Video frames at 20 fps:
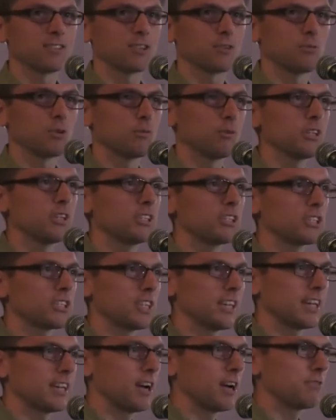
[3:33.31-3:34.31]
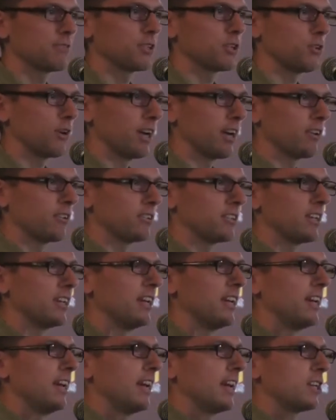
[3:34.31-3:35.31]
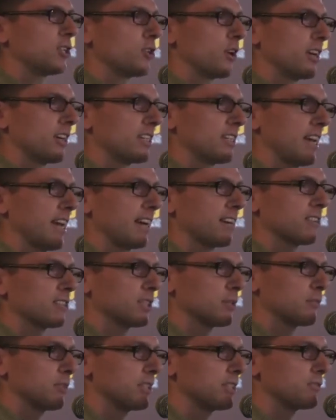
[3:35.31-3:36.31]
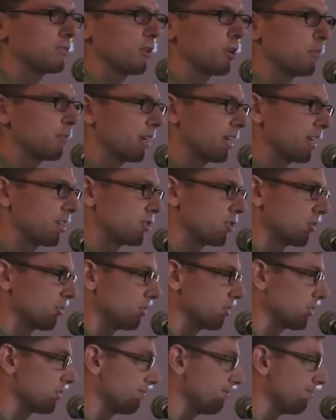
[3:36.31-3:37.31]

So we're really just getting off the ground and trying to tackle some of these very big issues.